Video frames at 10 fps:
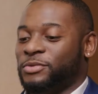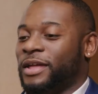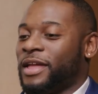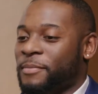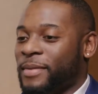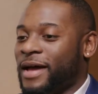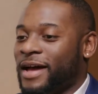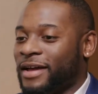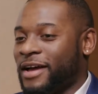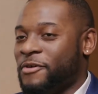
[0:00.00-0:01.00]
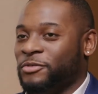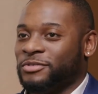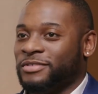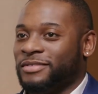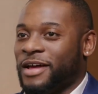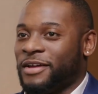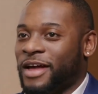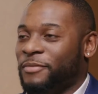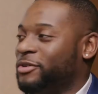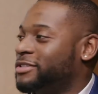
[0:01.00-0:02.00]
so when I came back, I was I
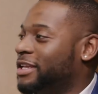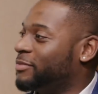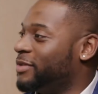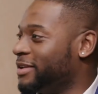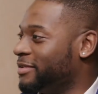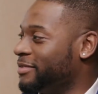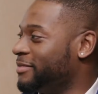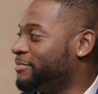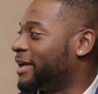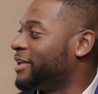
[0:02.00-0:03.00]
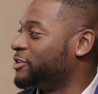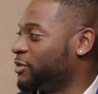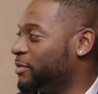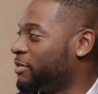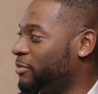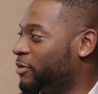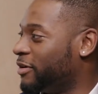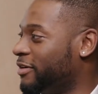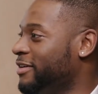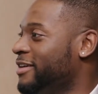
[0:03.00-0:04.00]
kind of more celebrated Black History Month
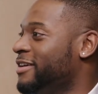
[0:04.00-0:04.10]
more,